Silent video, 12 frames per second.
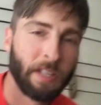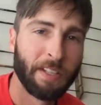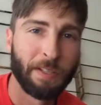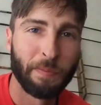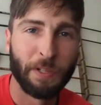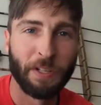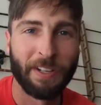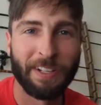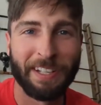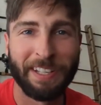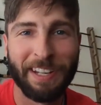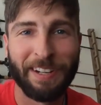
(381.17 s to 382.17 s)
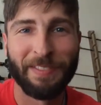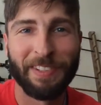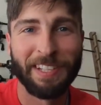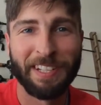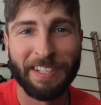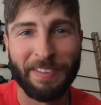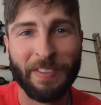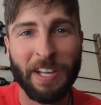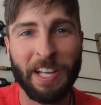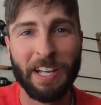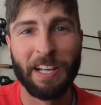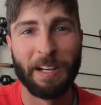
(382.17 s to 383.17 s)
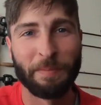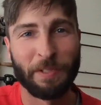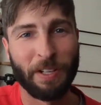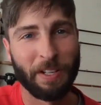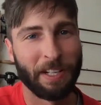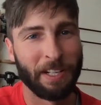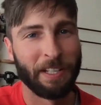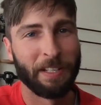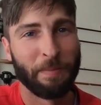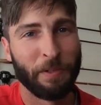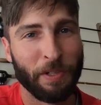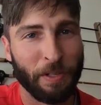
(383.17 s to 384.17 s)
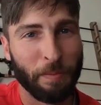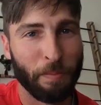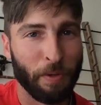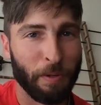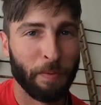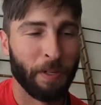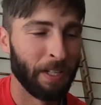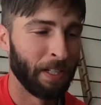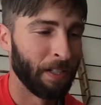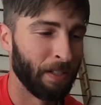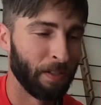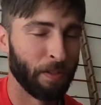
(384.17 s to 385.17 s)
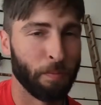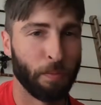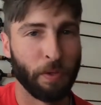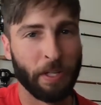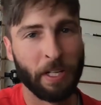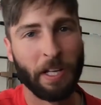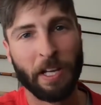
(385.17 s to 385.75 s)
See me talking to the camera, thinks I'm talking to him. You're a good boy, buddy. Good boy.